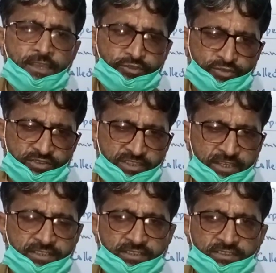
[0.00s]
So
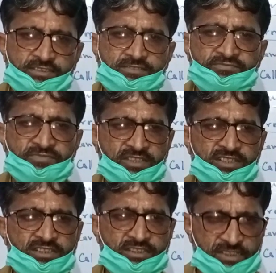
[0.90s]
that is
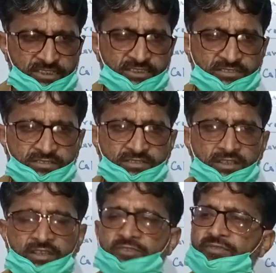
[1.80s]
very clear
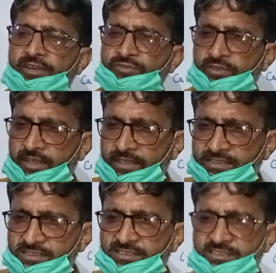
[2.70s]
for your
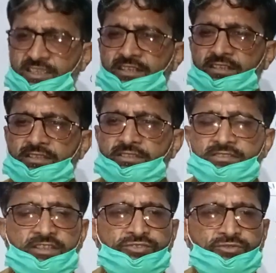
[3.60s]
understanding,
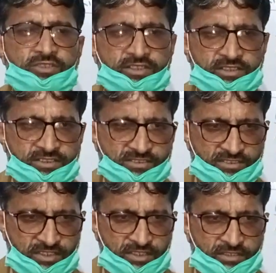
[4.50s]
that you can
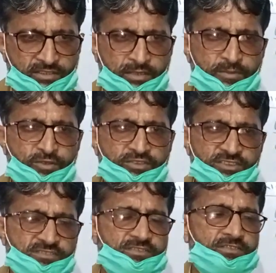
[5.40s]
understand about
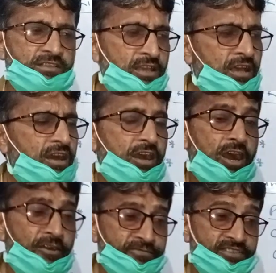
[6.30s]
this thing.
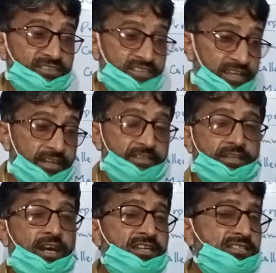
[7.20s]
After
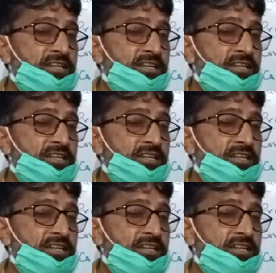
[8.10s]
that, I